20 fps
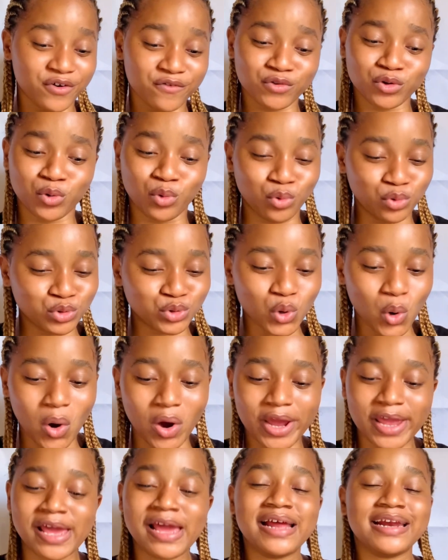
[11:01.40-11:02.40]
very good
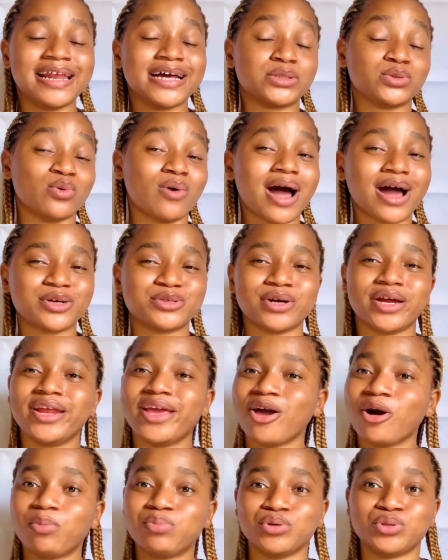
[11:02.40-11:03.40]
oil that will
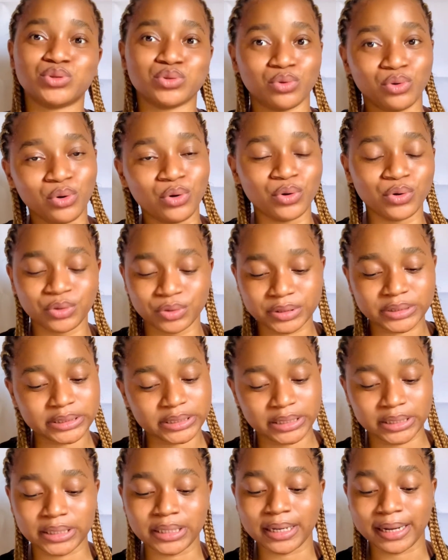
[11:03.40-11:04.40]
actually help you to glow your
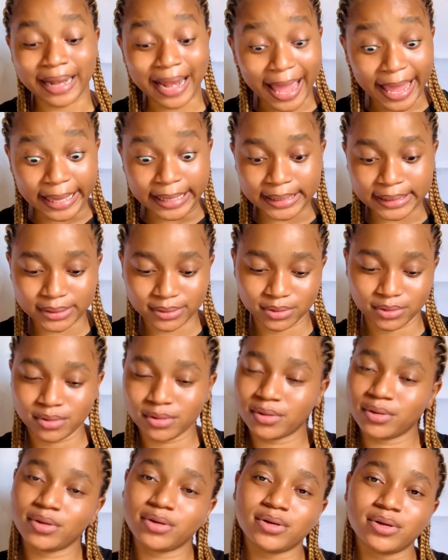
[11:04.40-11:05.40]
skin. Like,
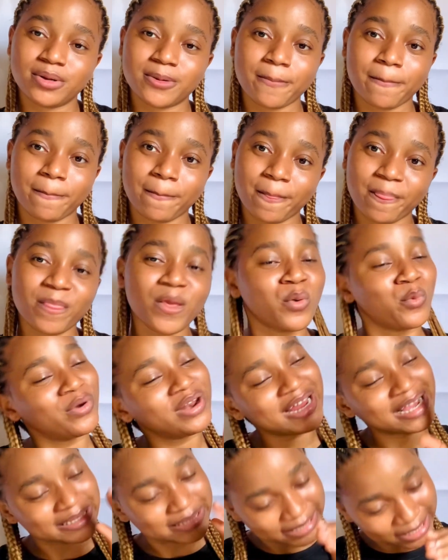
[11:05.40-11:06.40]

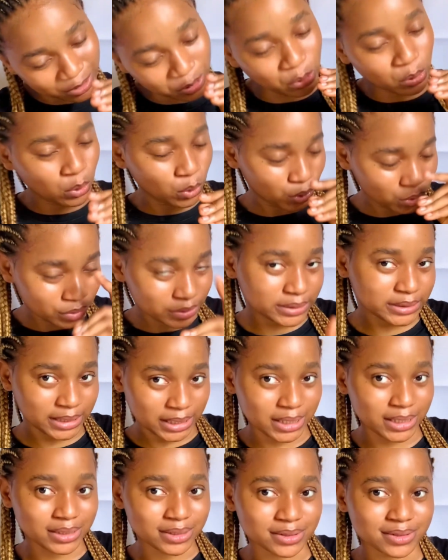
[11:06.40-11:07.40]
when I say glow your
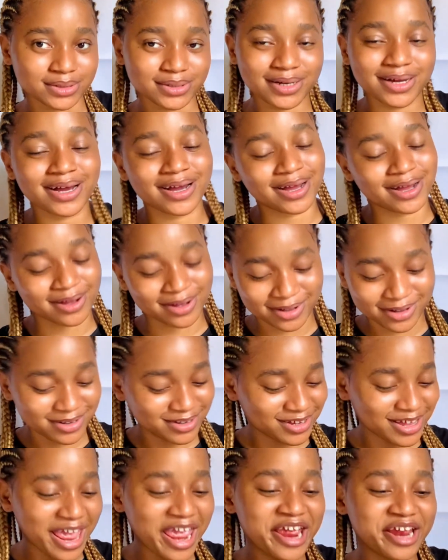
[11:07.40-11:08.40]
skin, huh,
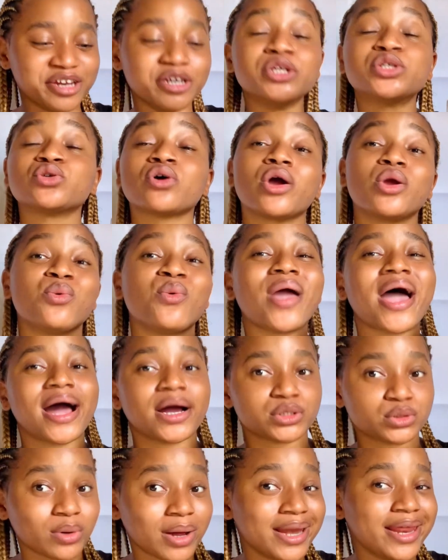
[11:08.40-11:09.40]
this oil will
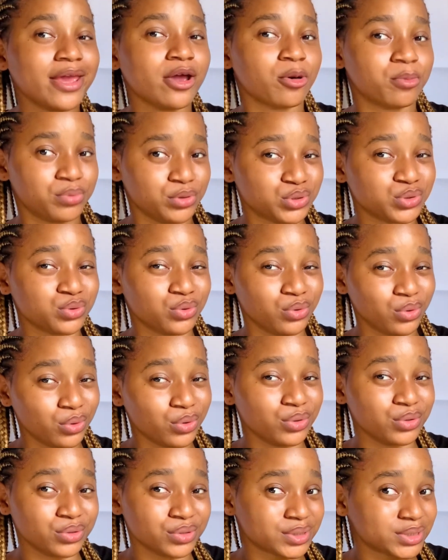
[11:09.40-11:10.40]
actually help you to
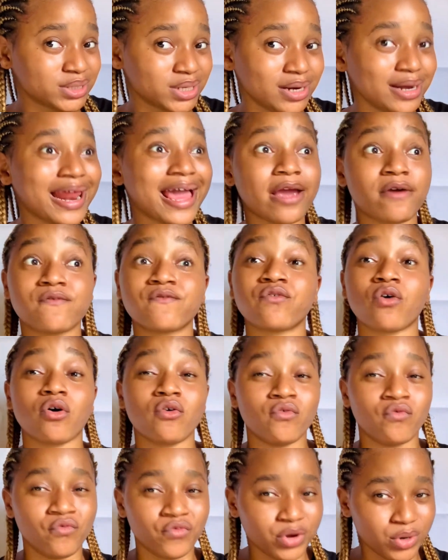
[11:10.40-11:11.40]
glow your skin. Like,
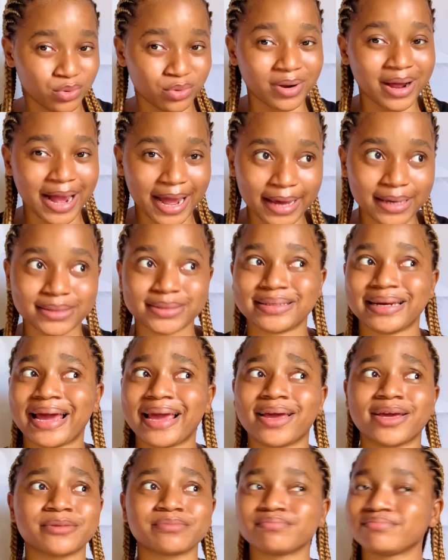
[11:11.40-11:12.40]
for real, guys.
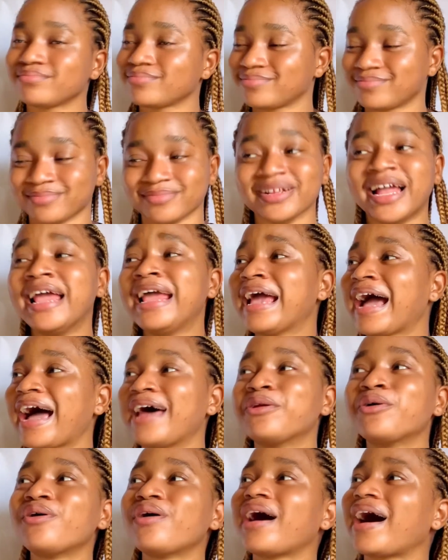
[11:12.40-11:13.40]
Like,
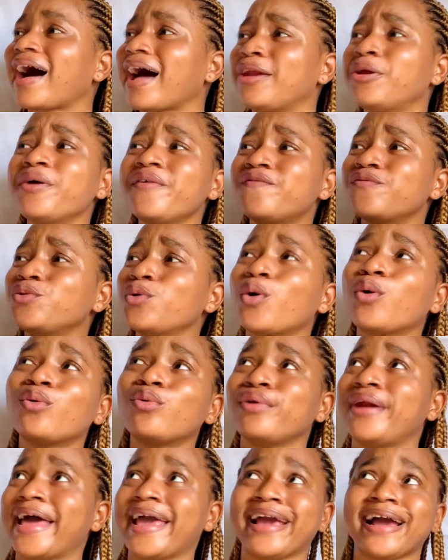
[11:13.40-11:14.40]
I don't, I don't even
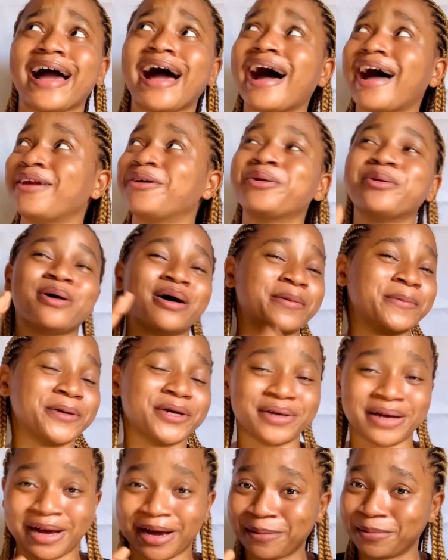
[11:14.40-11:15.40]
know. Like, I don't know how I'm
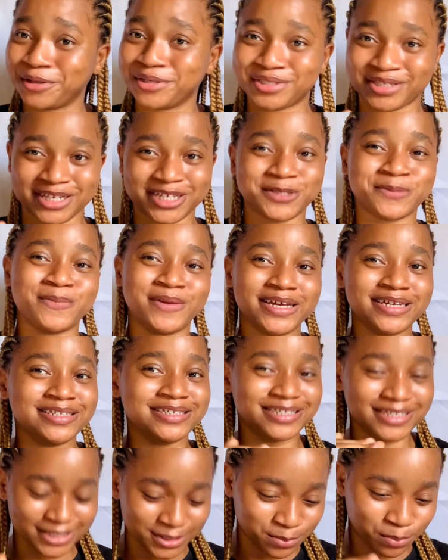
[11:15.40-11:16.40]
going to, how I'm going to
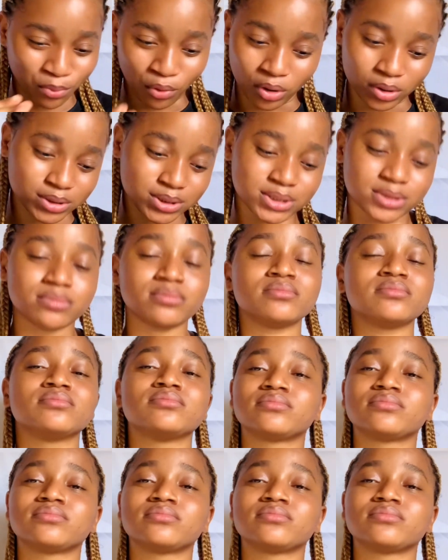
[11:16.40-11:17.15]
explain this, but